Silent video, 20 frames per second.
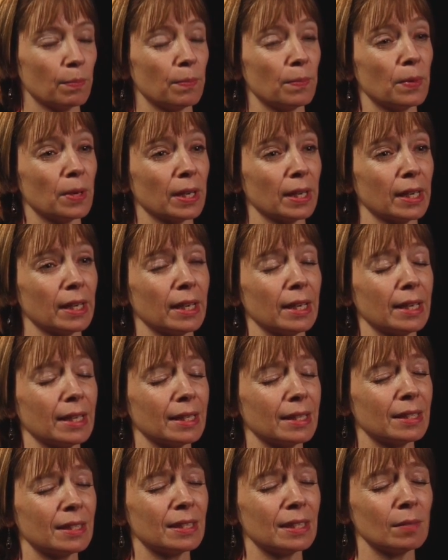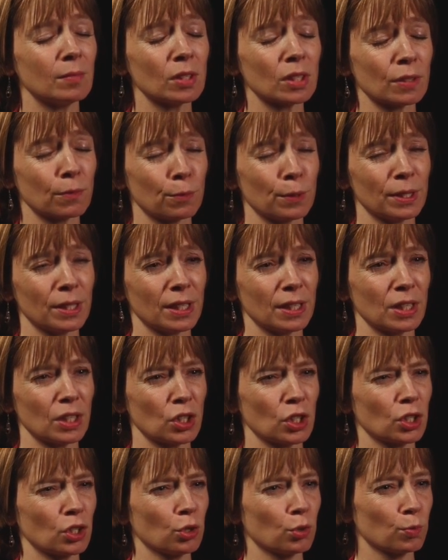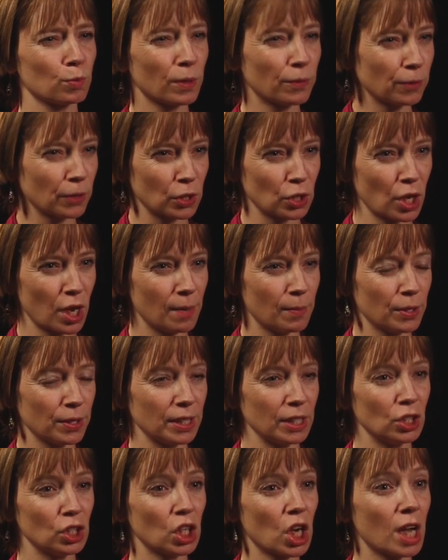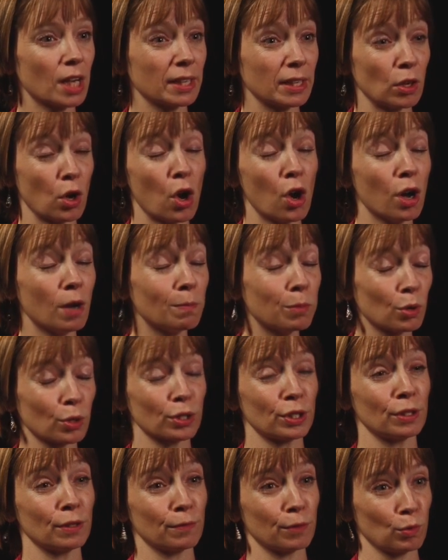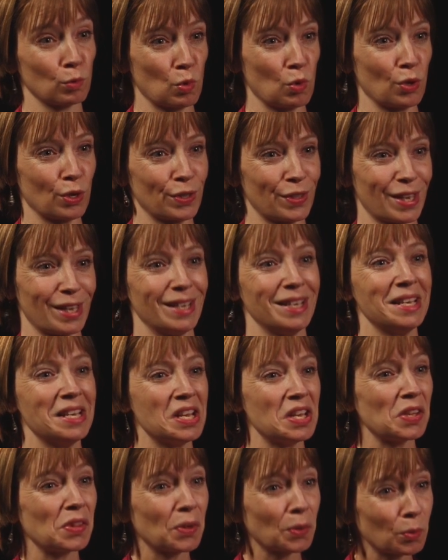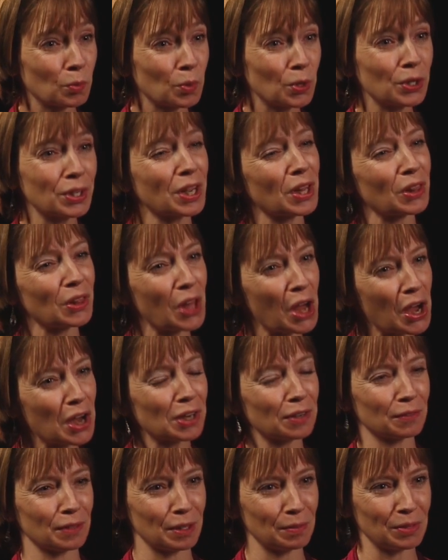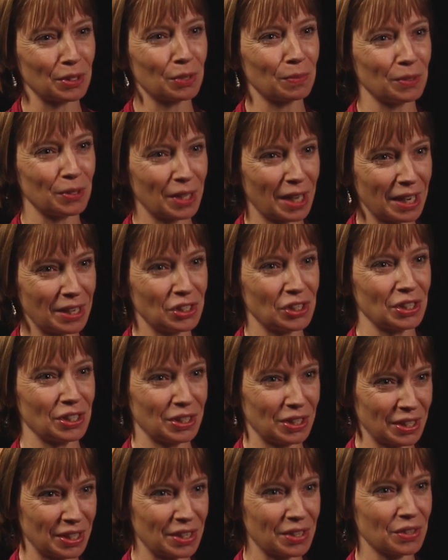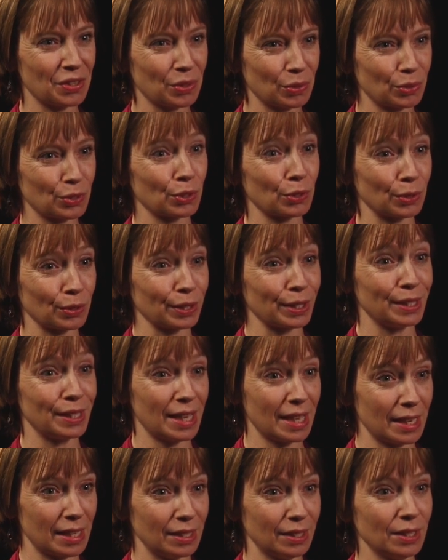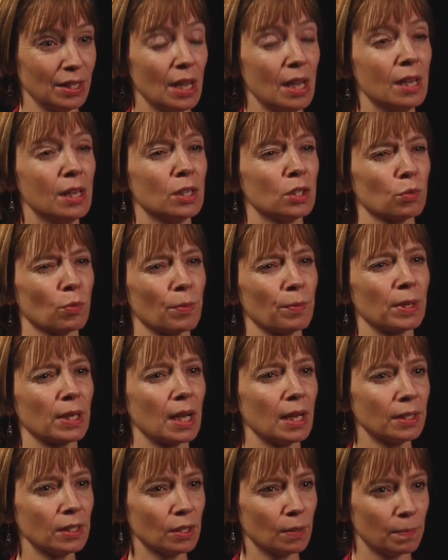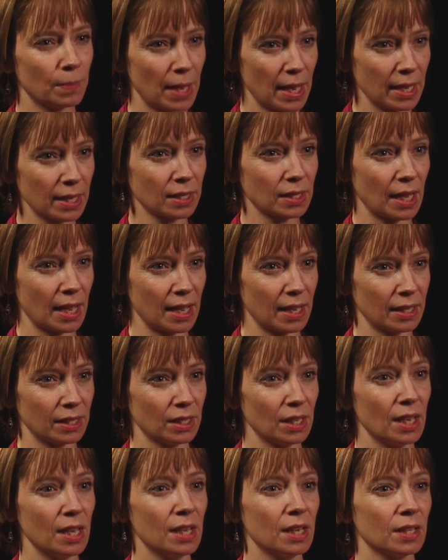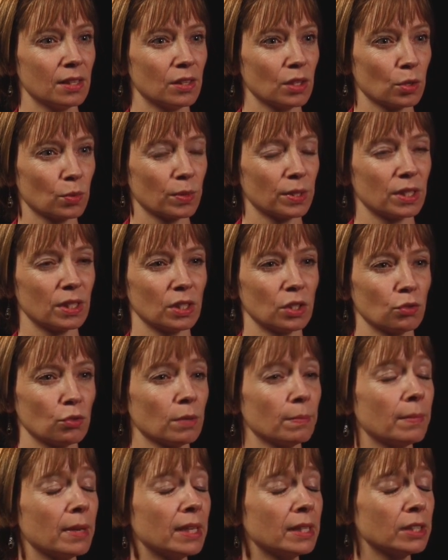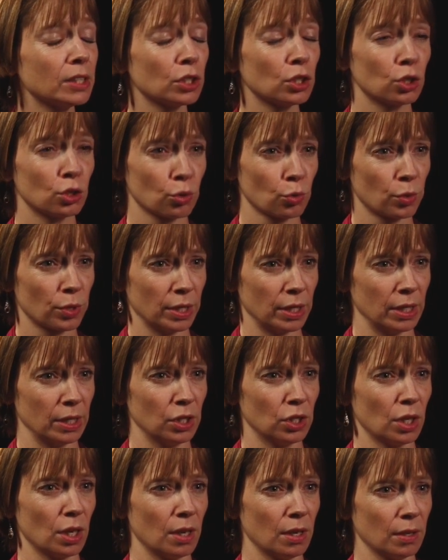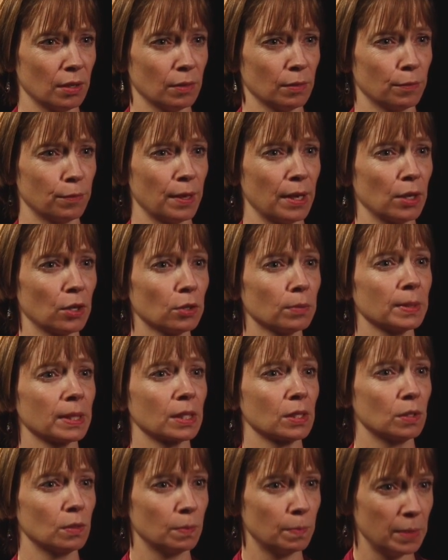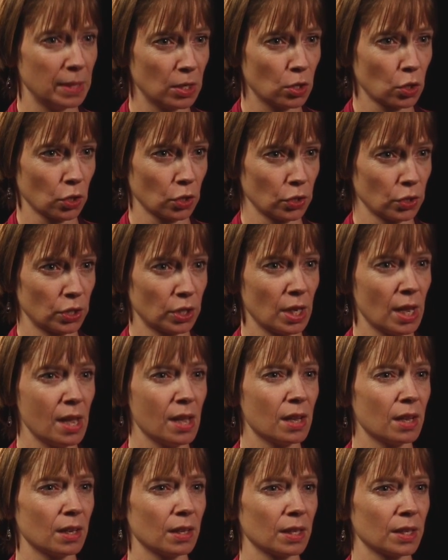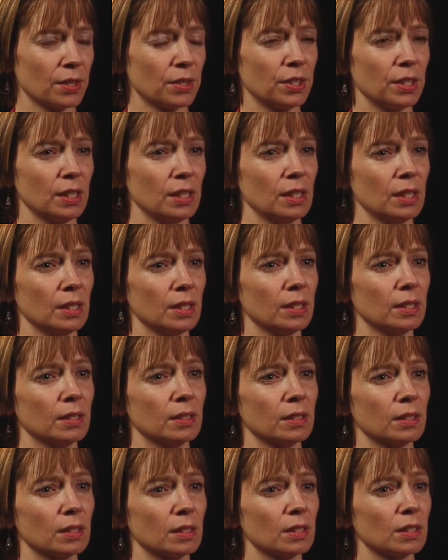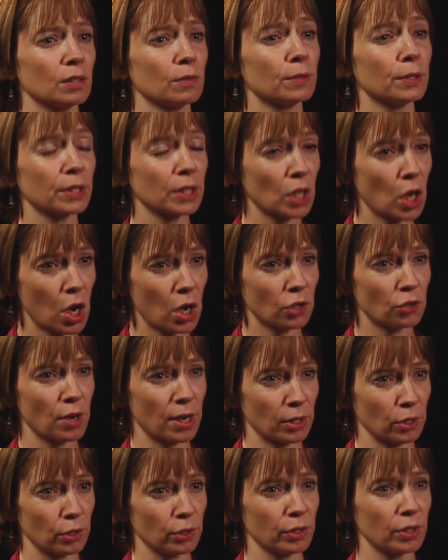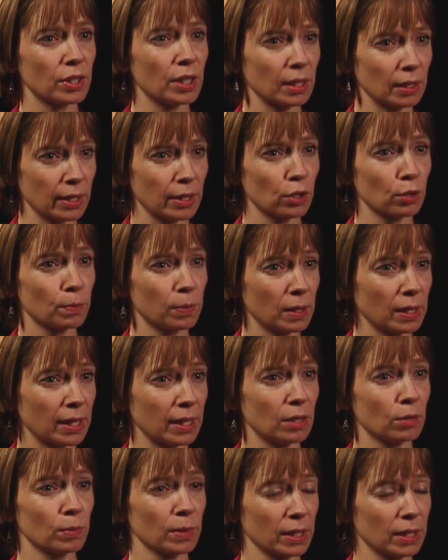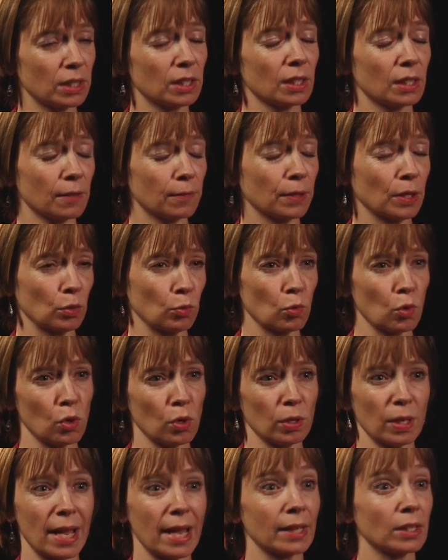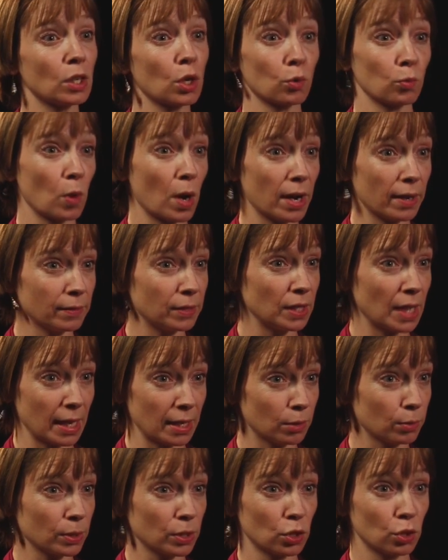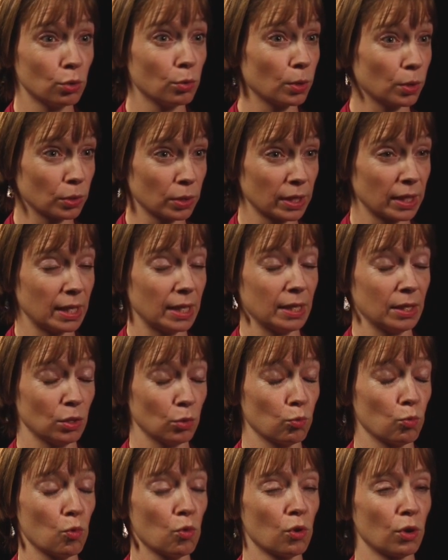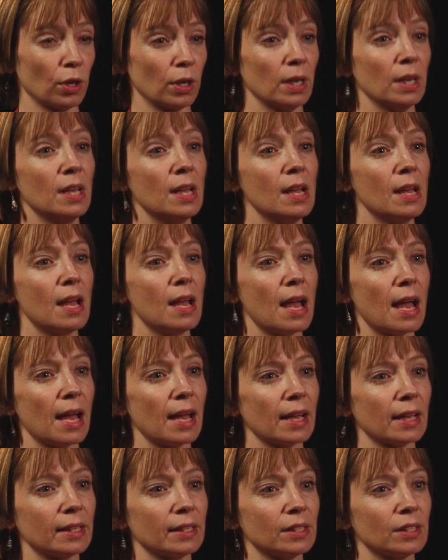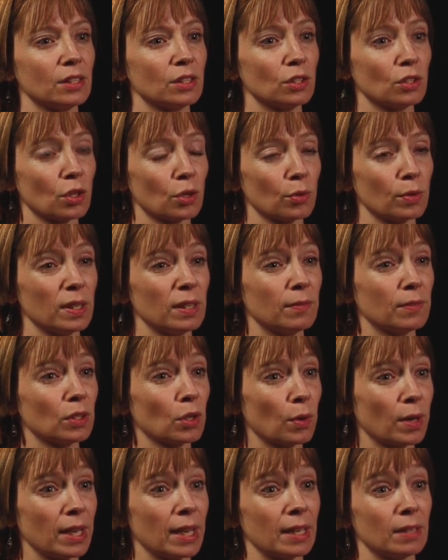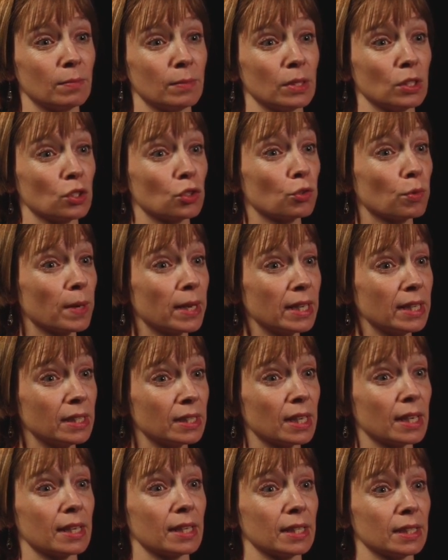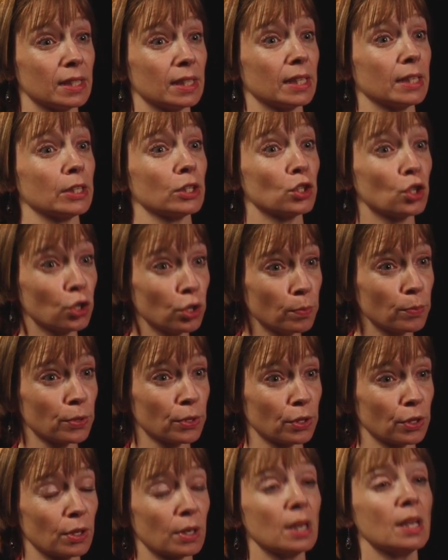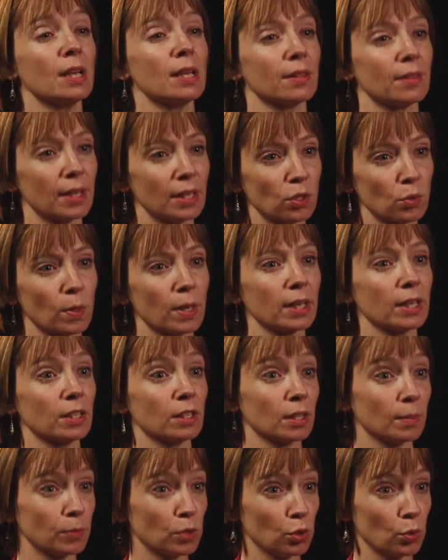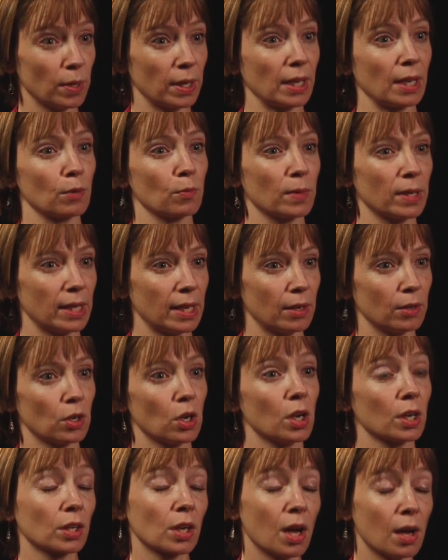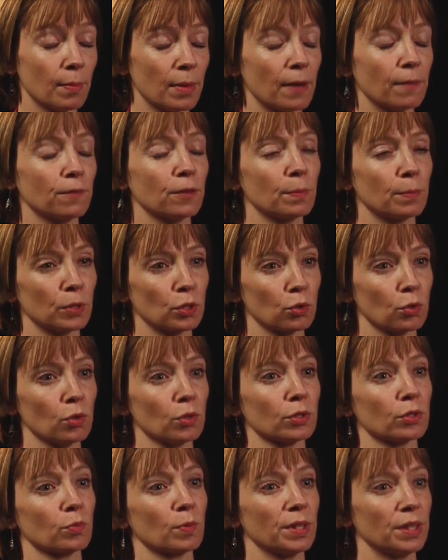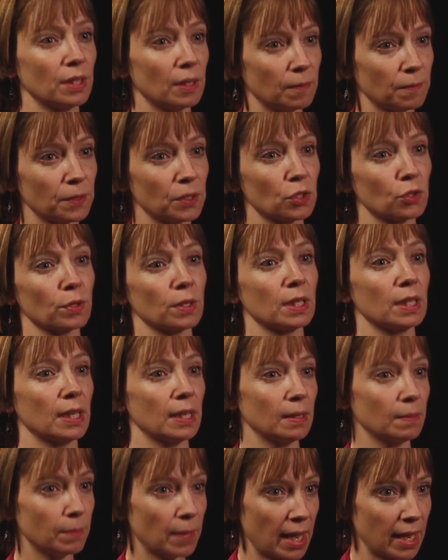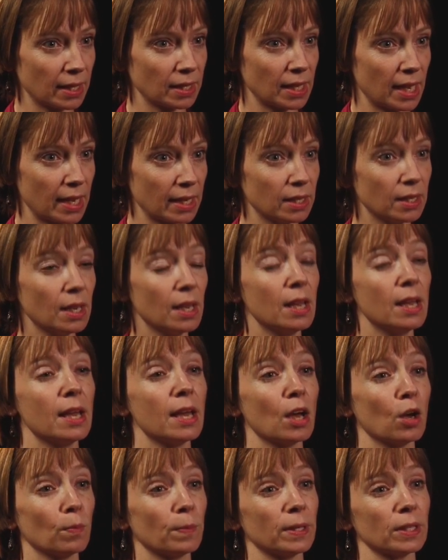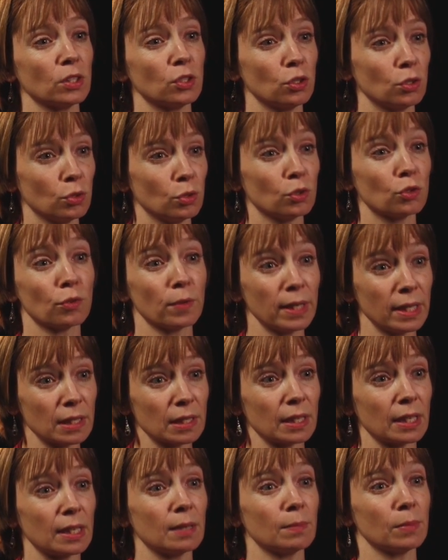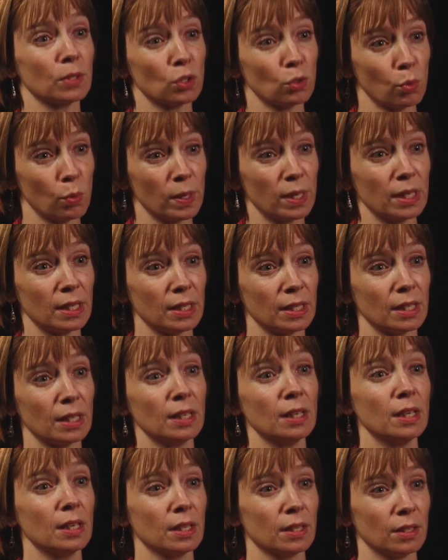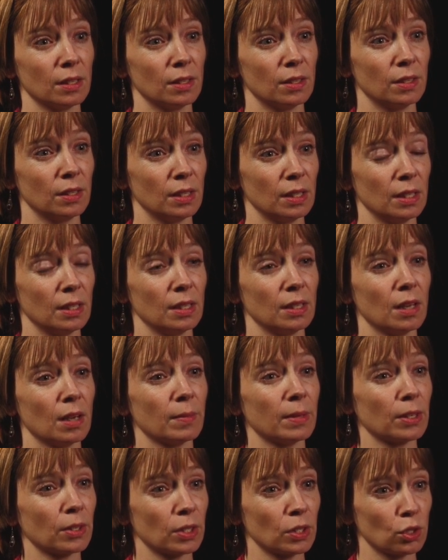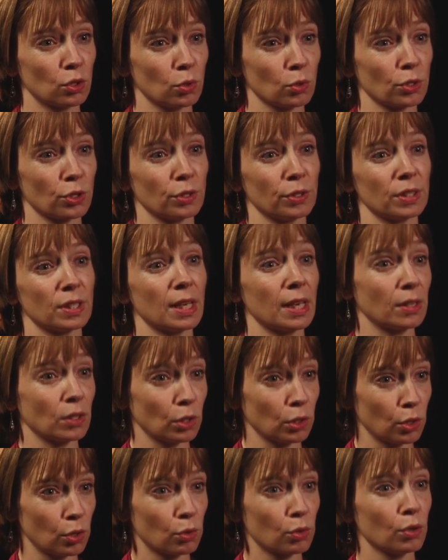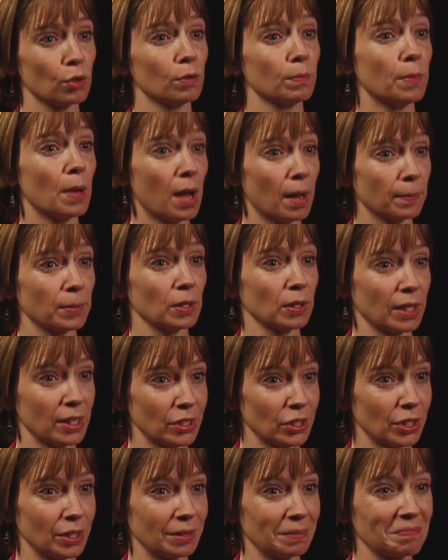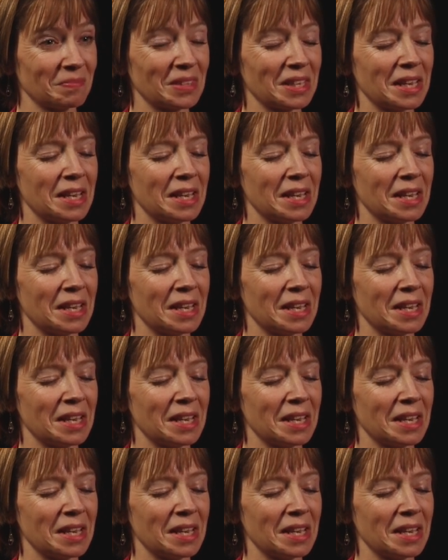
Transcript: But it seemed as if we had done such a terrific job on the shock and awe portion of the war that there weren't a lot of enemy communications in those early days. So when we got to Baghdad, there was this tremendous shortage of Arabic speakers. Uh, the civilian contractors that later played a really significant role hadn't arrived yet. It was too early in the war. And so, even though I hadn't been trained as an interpreter, that's what I ended up doing. I went out on combat foot patrols with the infantry in Baghdad, helping to translate between the American soldiers and the local population.